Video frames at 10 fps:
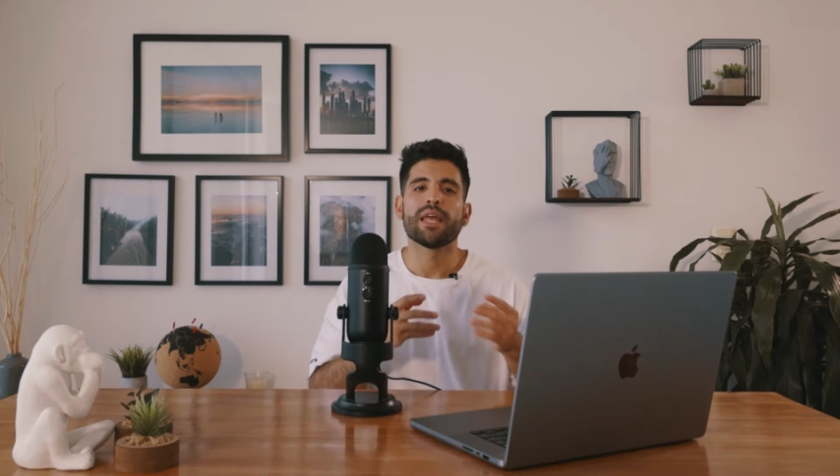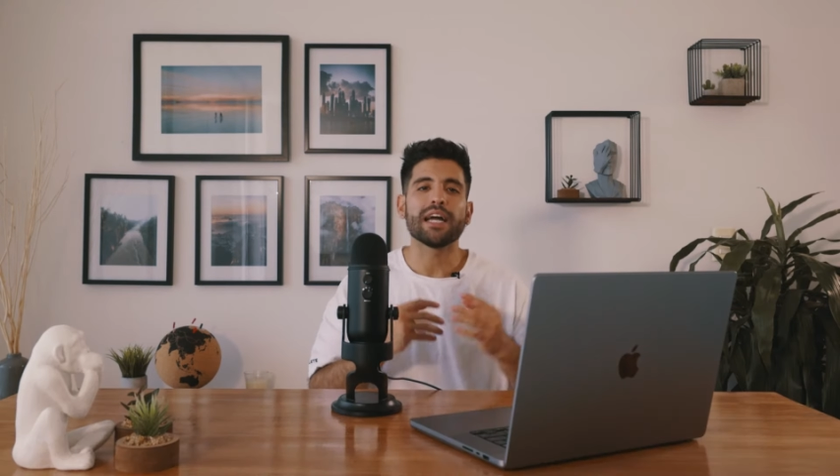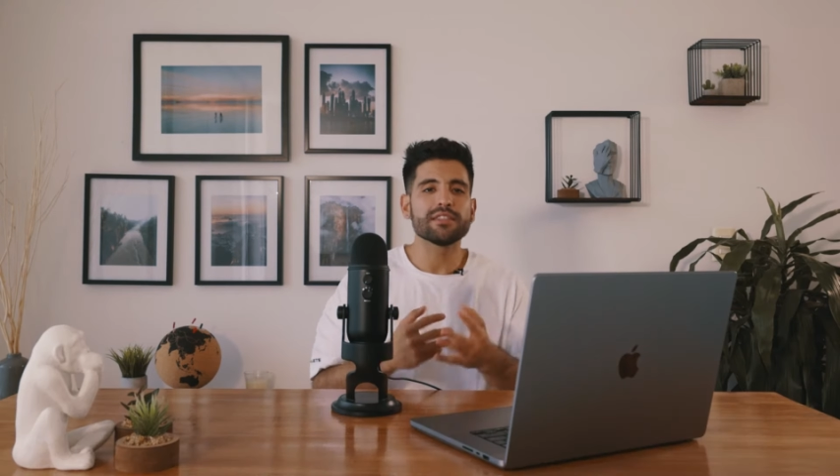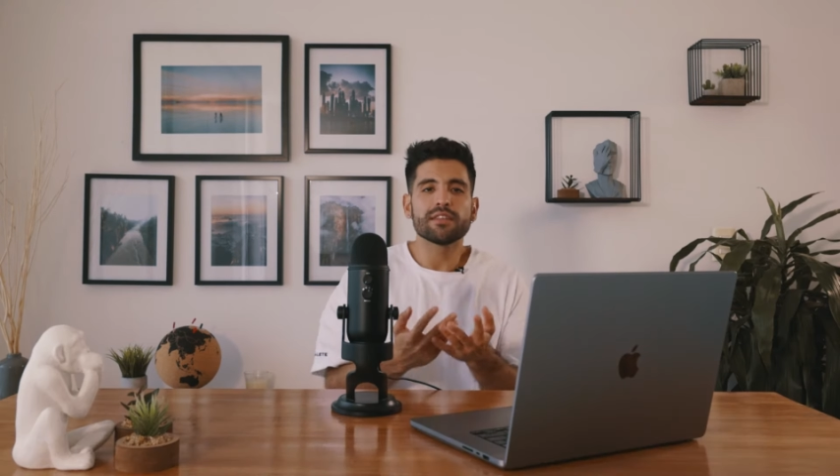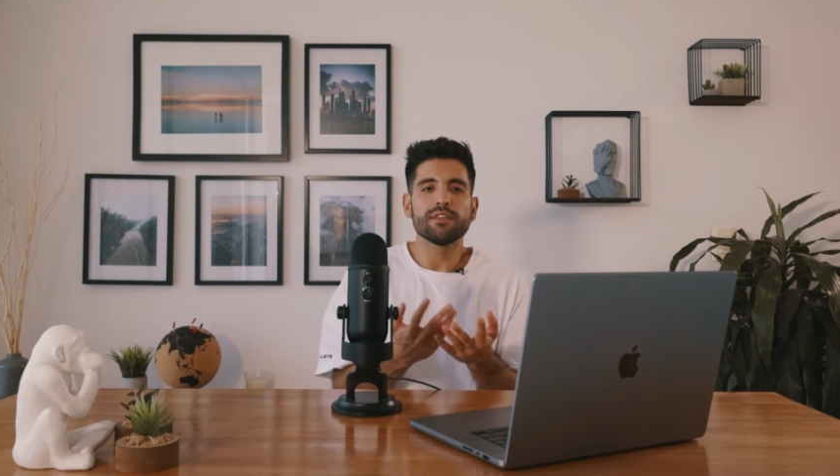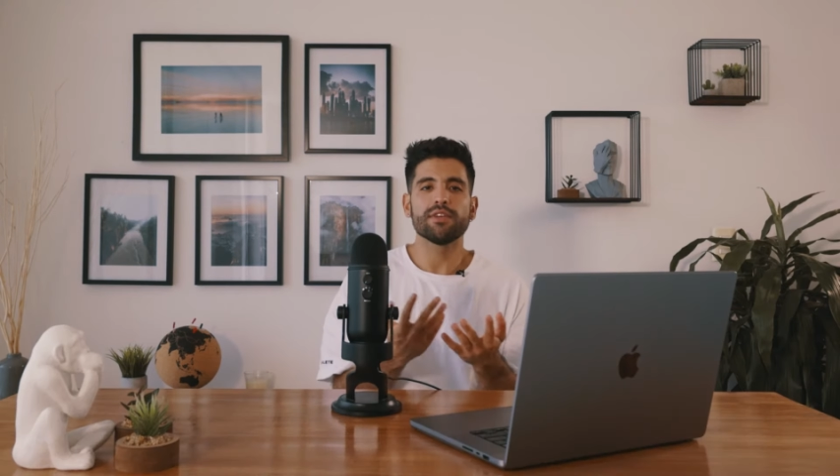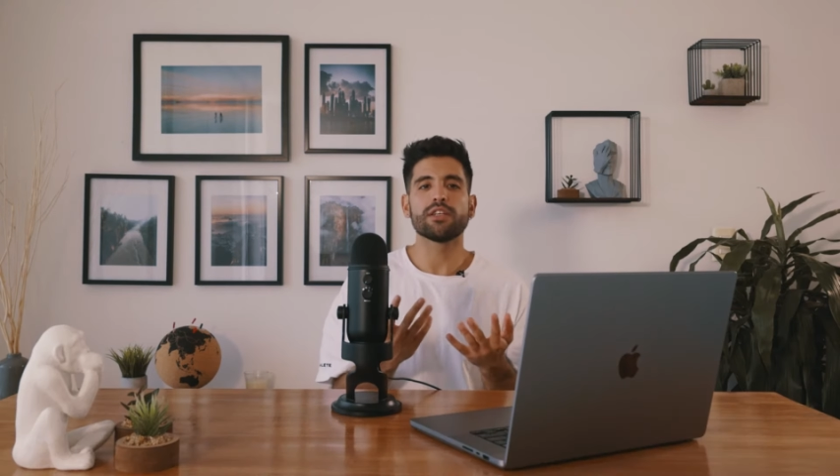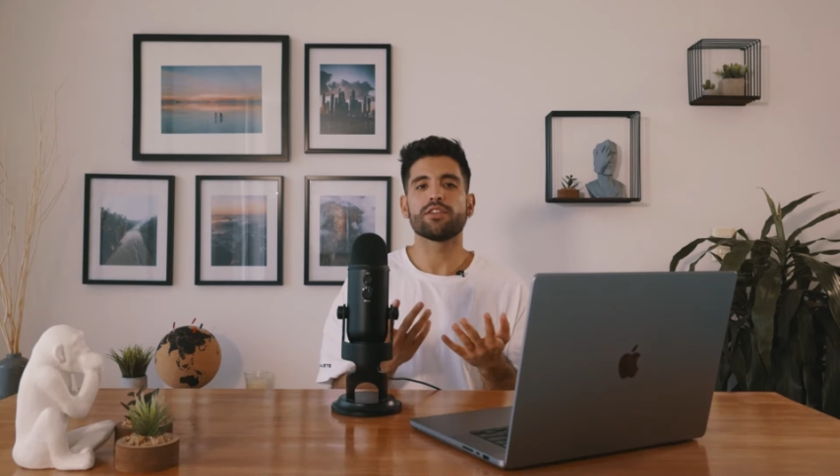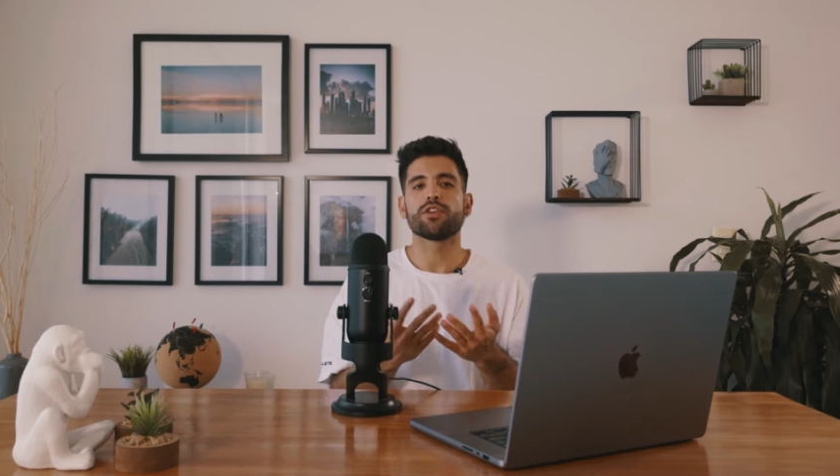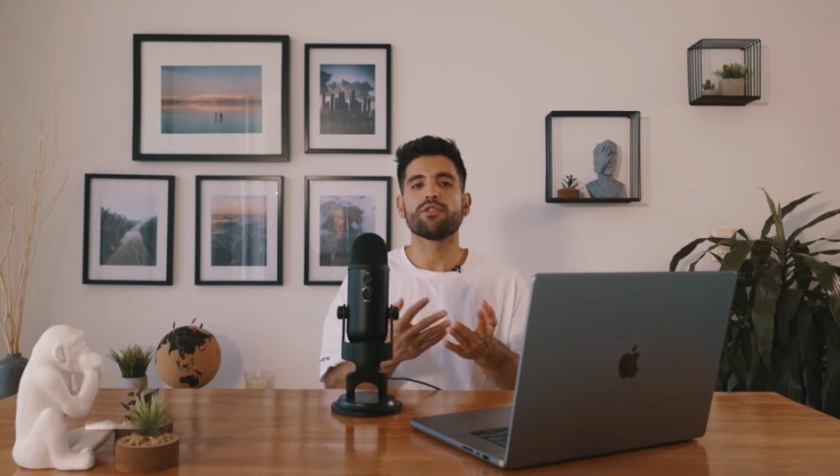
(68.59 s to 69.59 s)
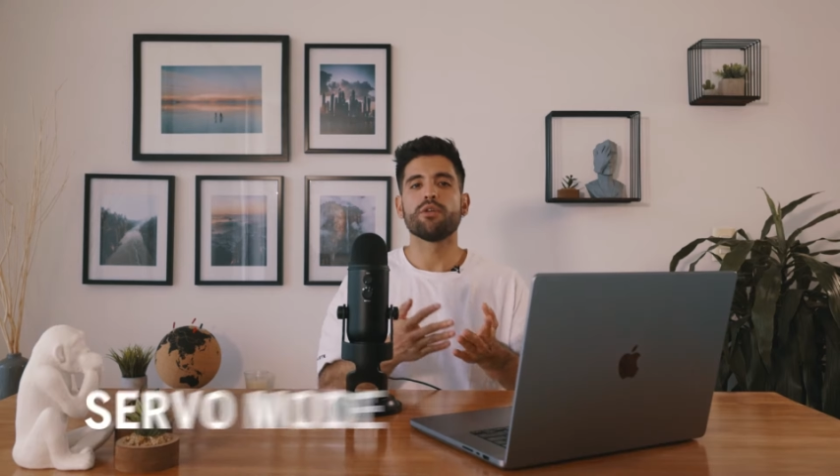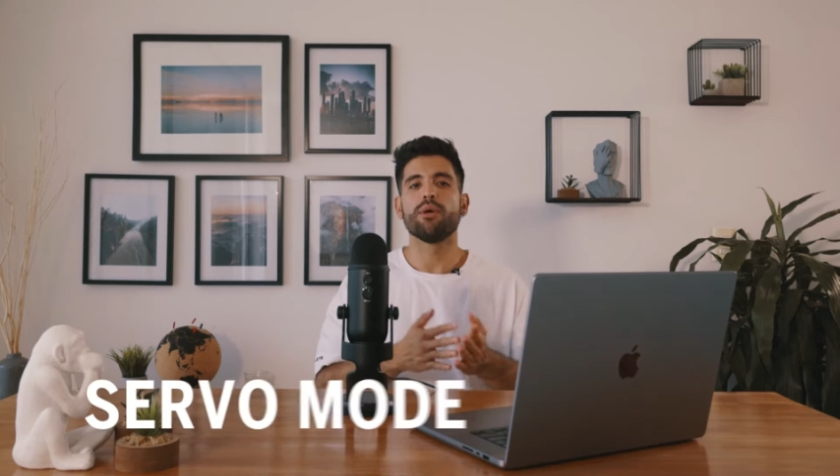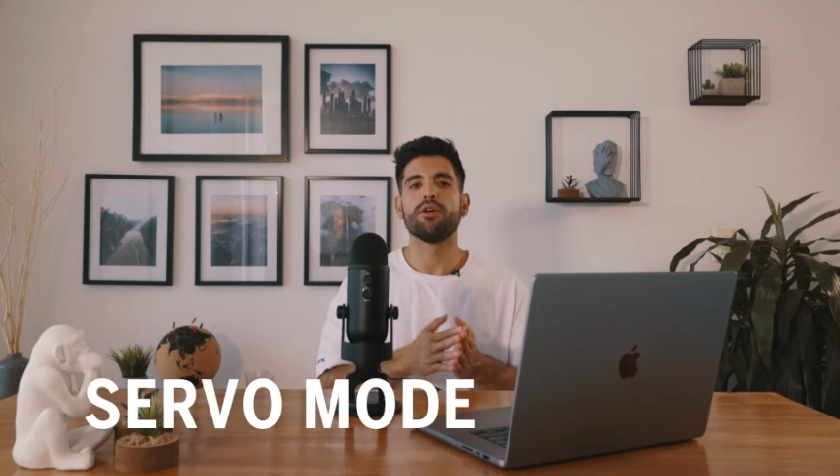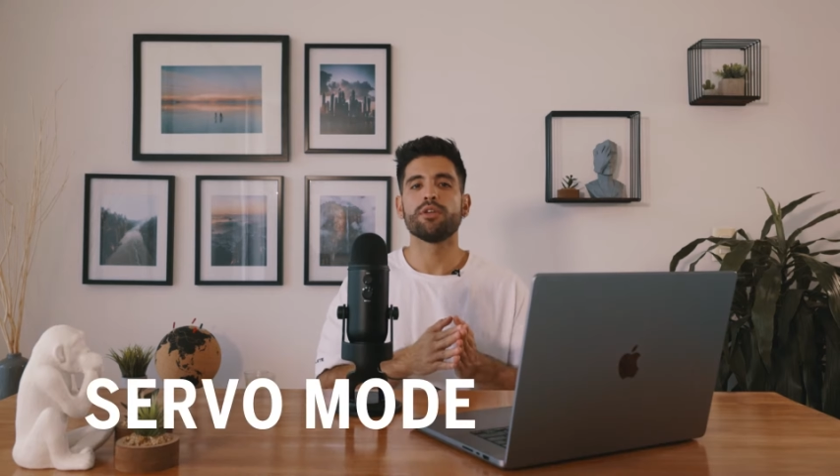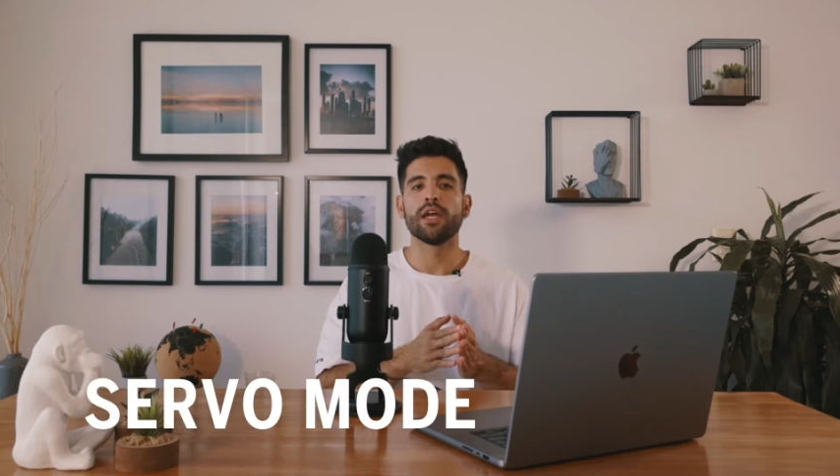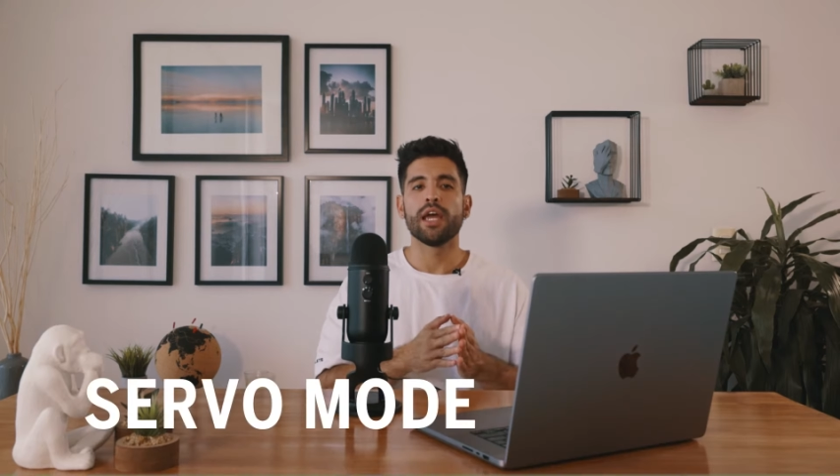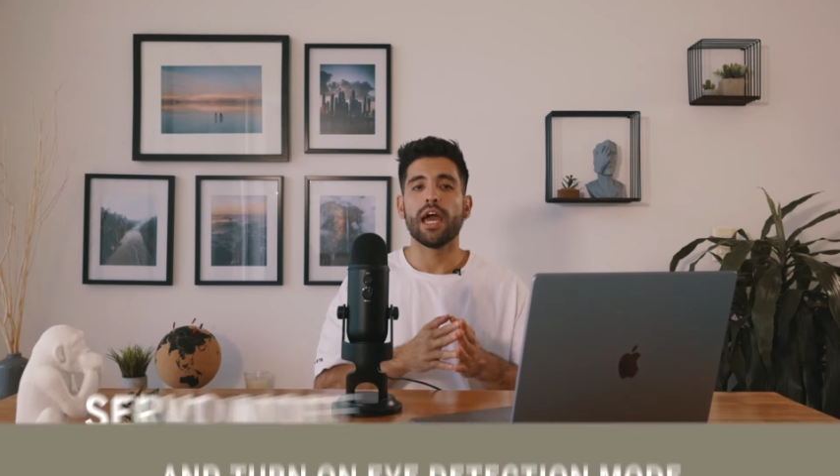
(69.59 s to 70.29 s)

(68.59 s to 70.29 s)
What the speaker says: I just leave it in the servo mode